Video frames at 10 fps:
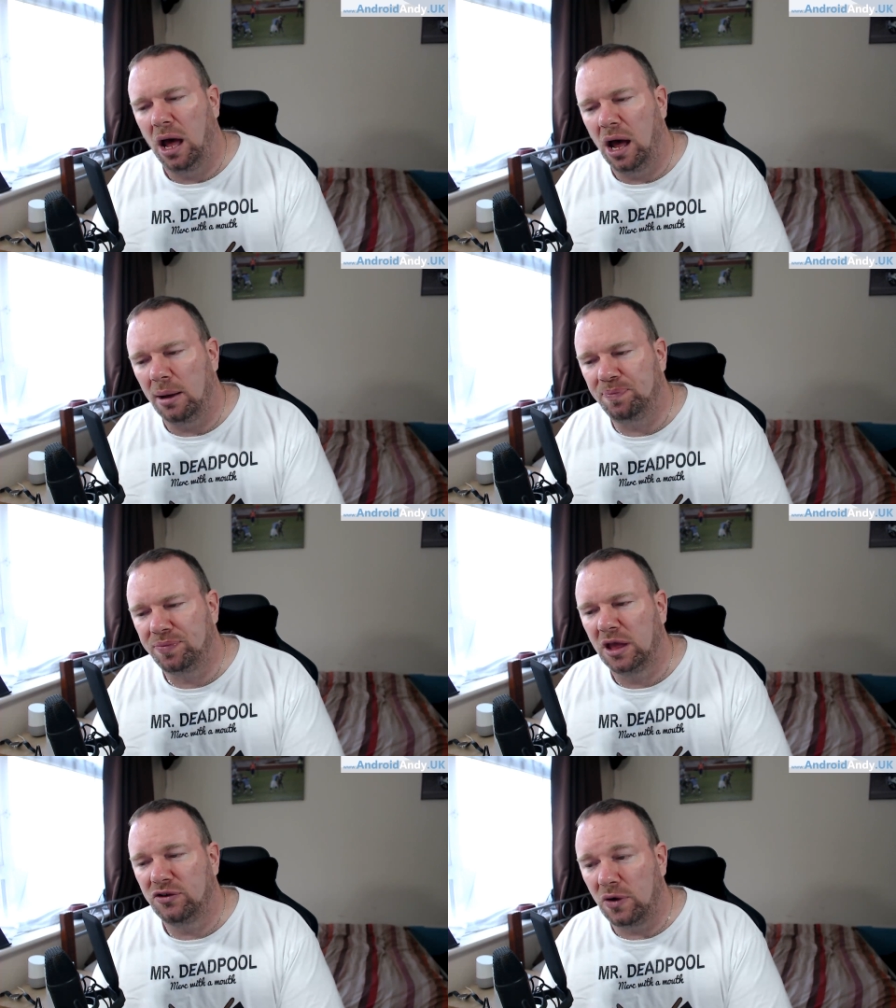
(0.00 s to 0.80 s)

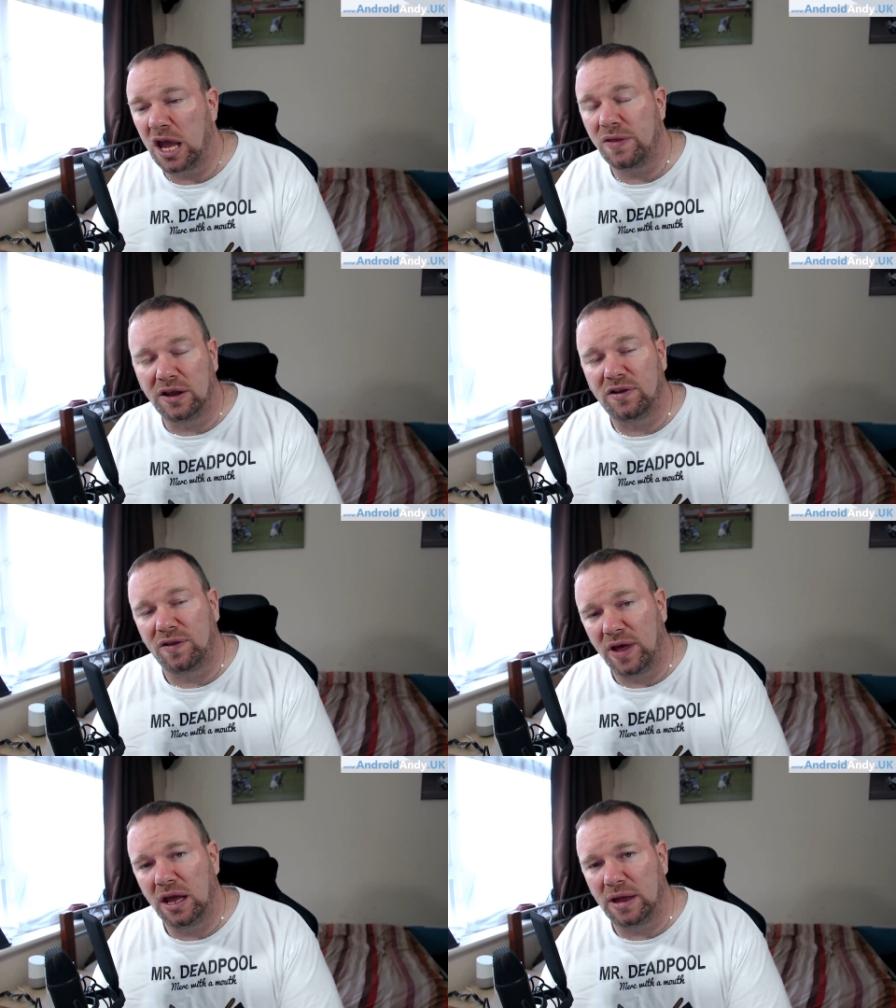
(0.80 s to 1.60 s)
So I get that it's
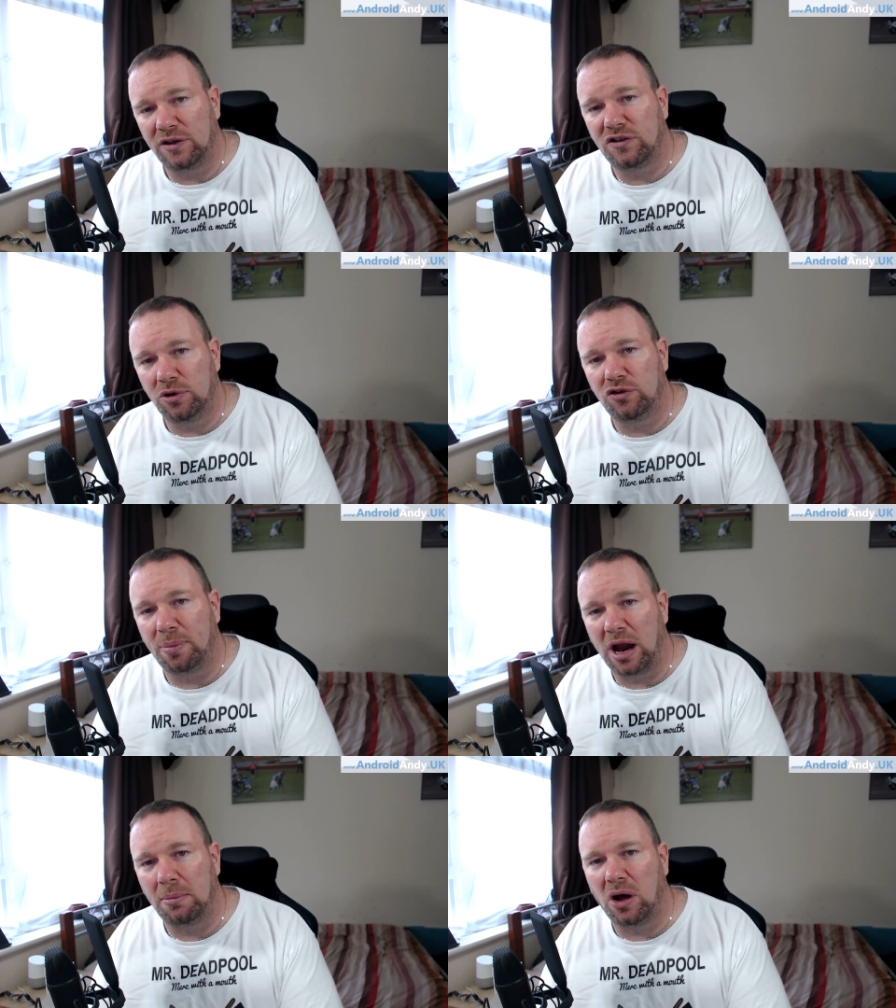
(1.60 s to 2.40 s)
a thing. That is something you
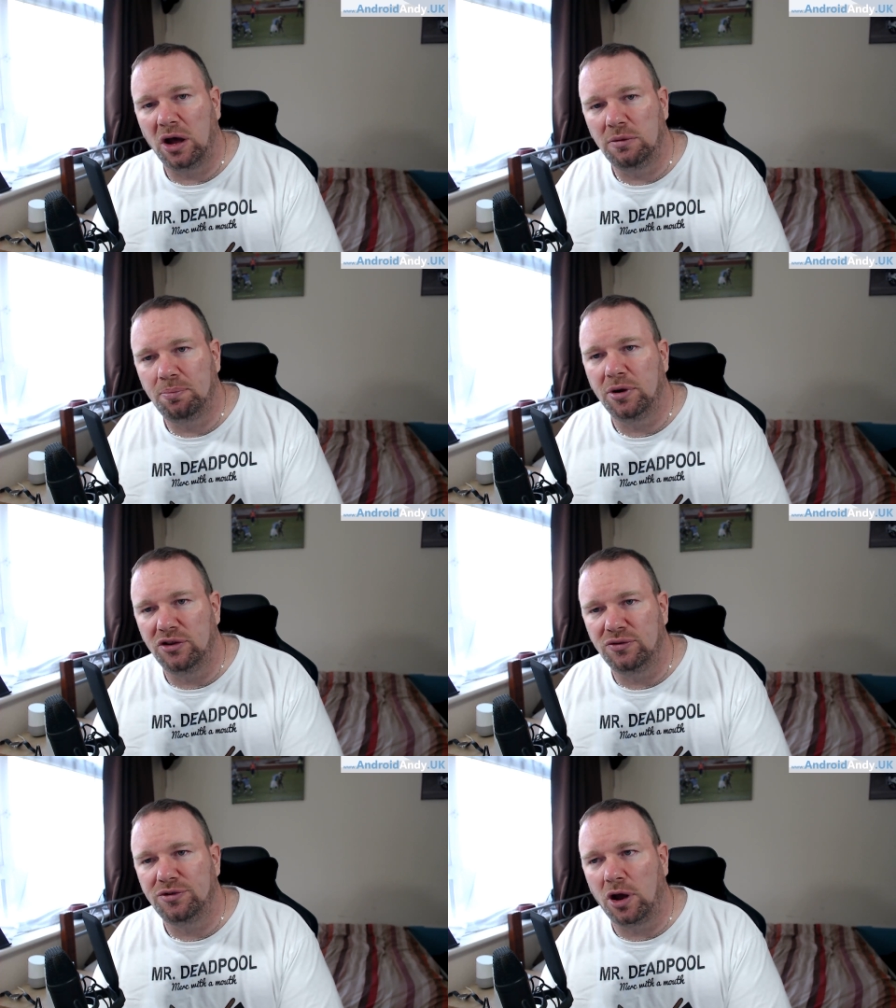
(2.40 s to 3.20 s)
should bear in mind.
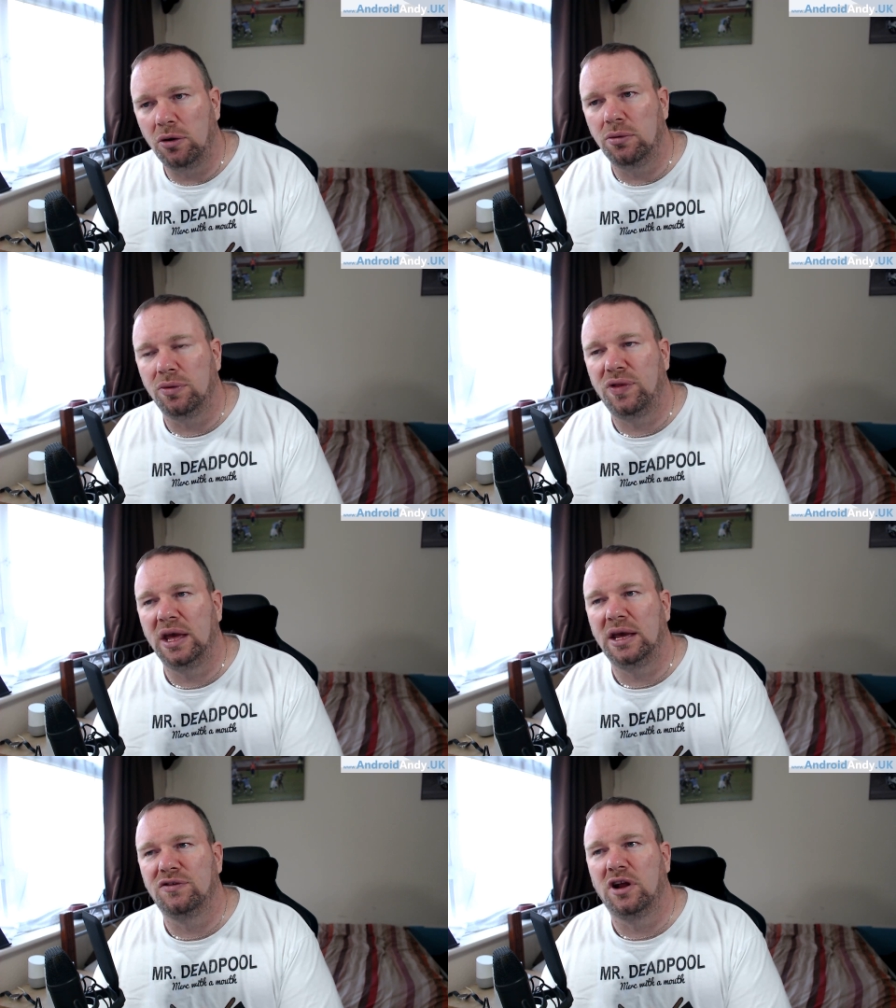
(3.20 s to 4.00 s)
But don't
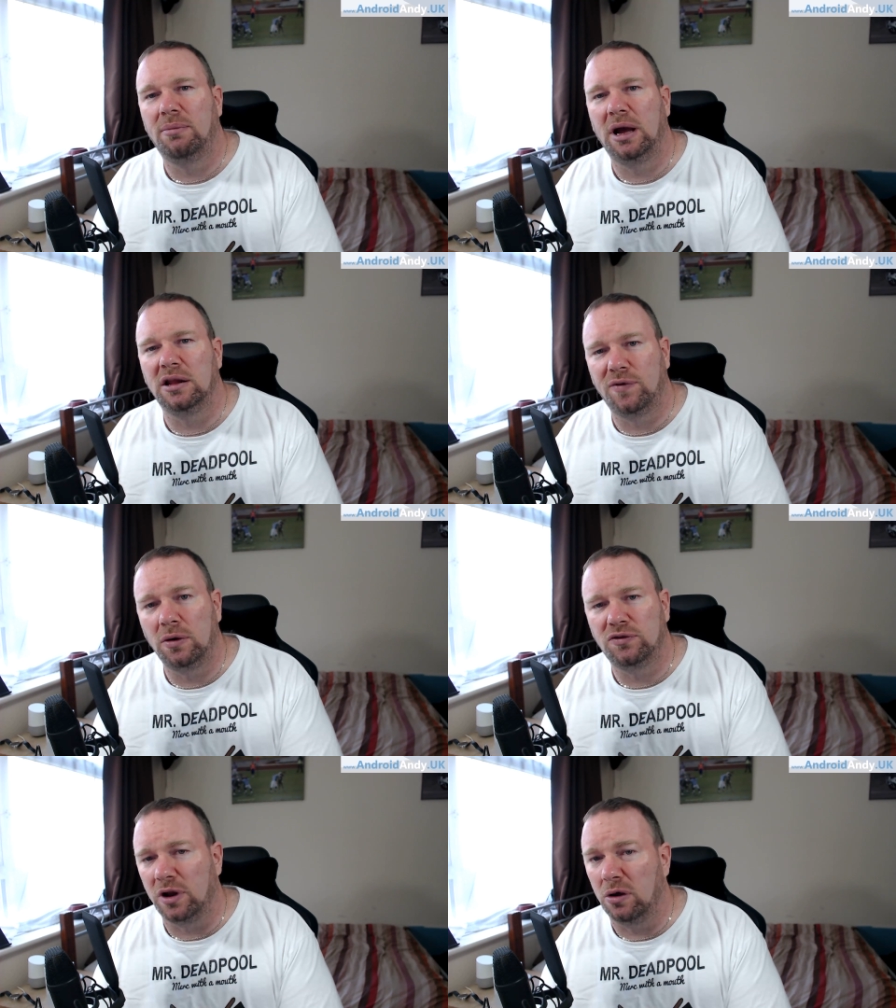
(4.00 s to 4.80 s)
think it's going to make the
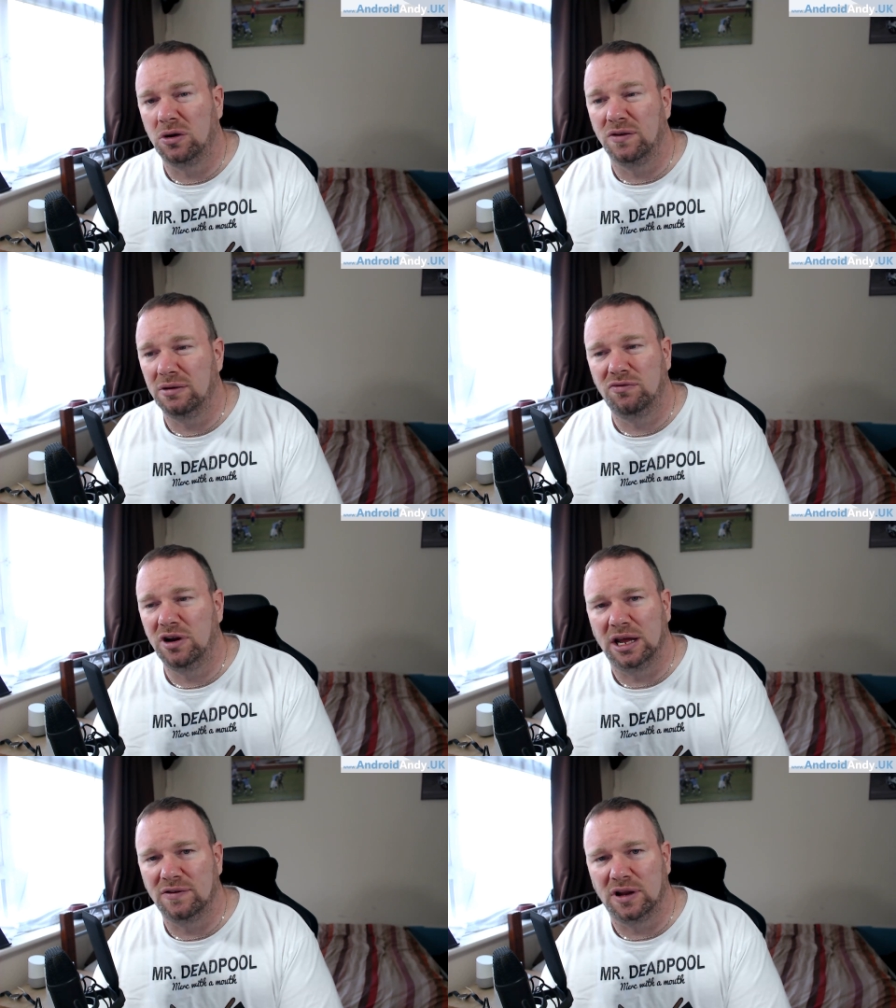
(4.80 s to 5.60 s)
phone slow, because it
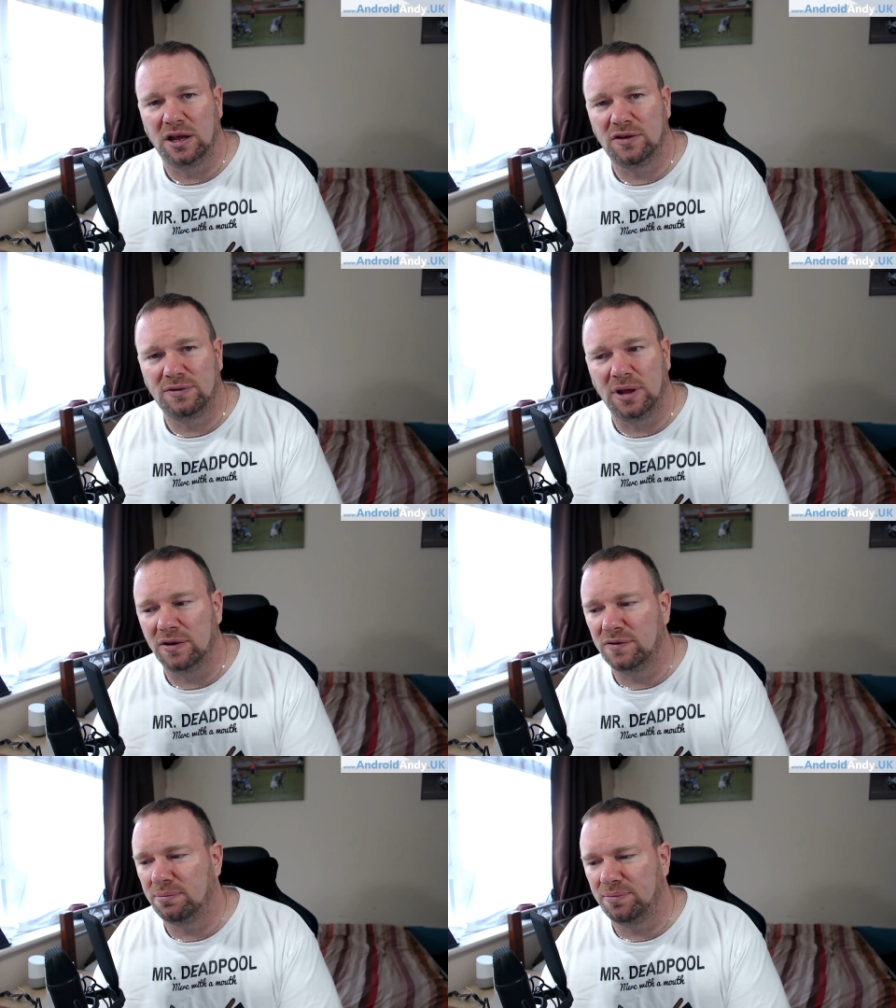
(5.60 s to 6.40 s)
really isn't.
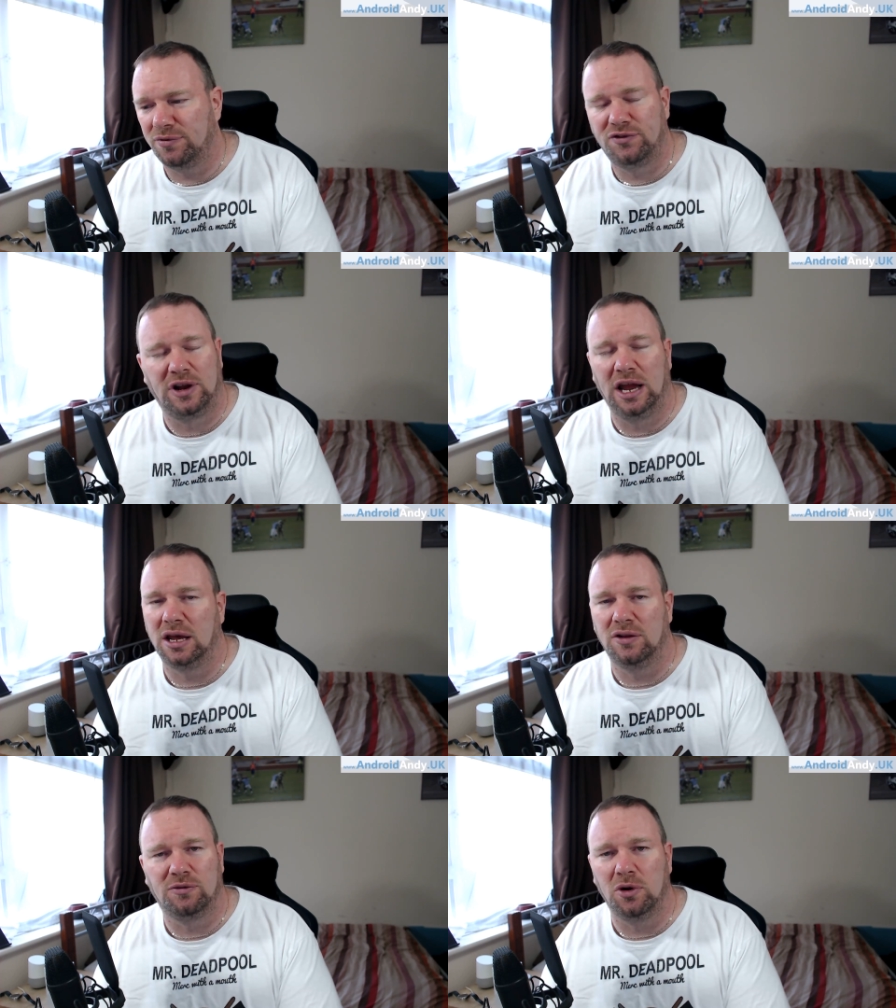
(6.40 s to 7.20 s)
It's
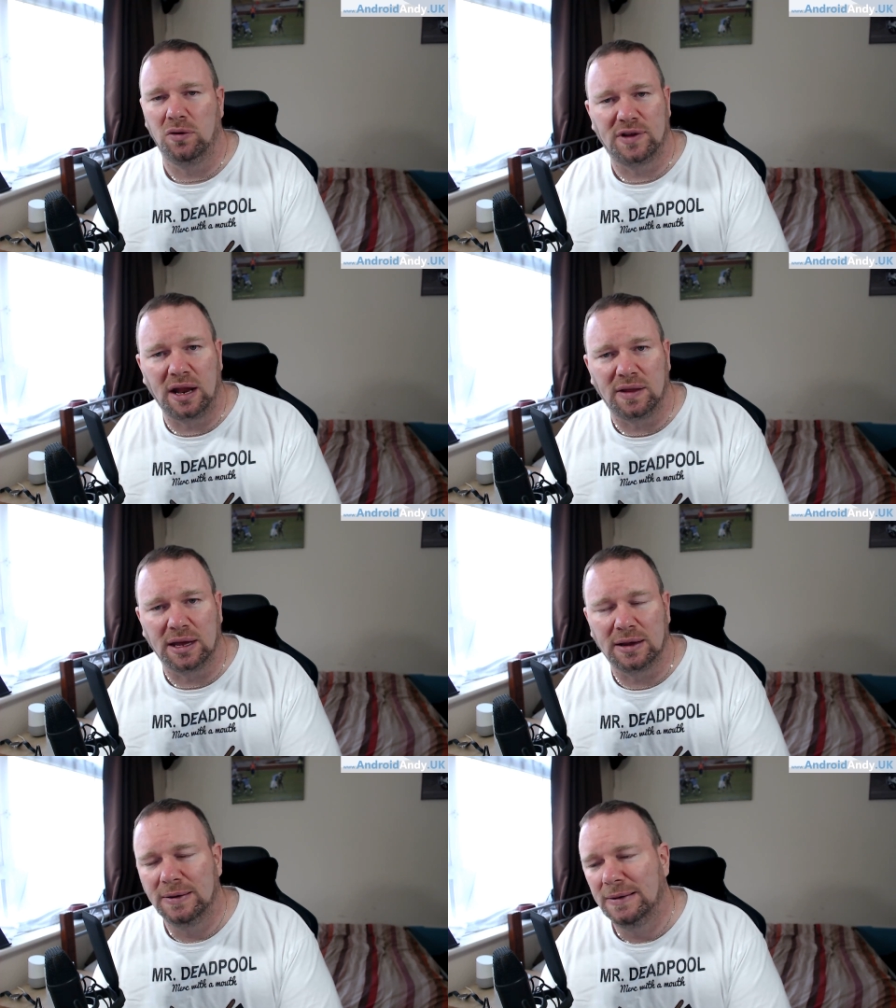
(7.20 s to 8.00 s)
slick and smooth as
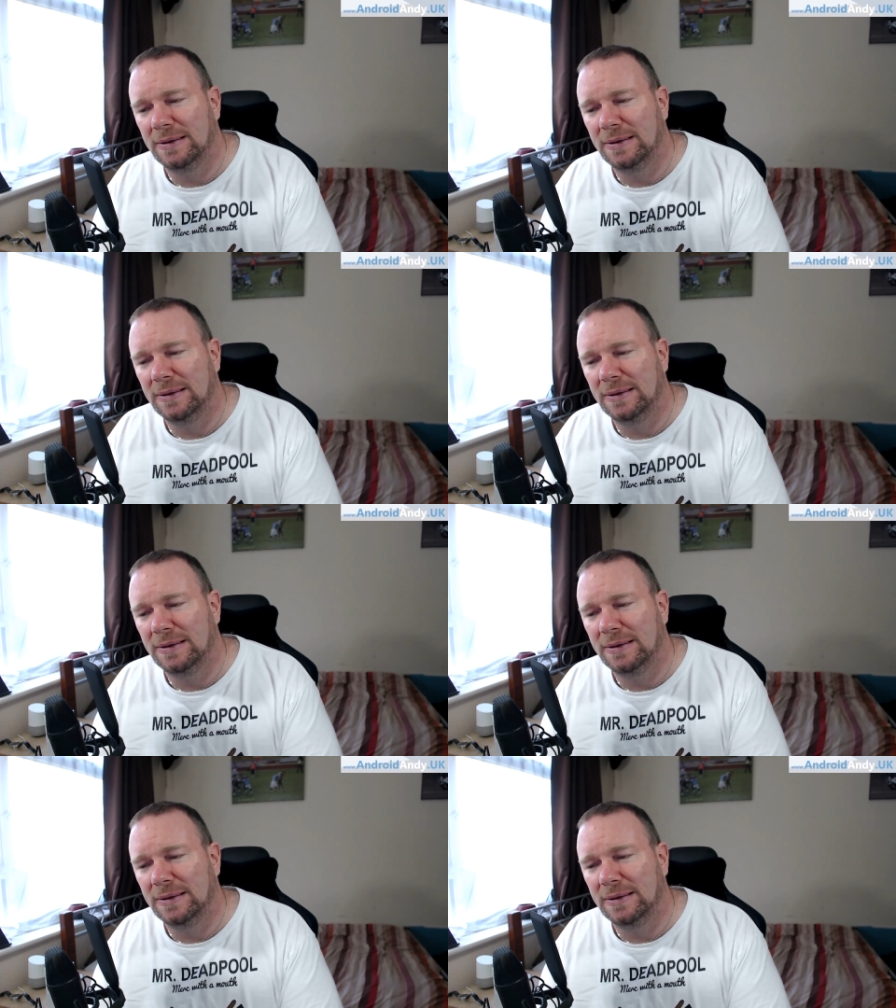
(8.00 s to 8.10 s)
anything.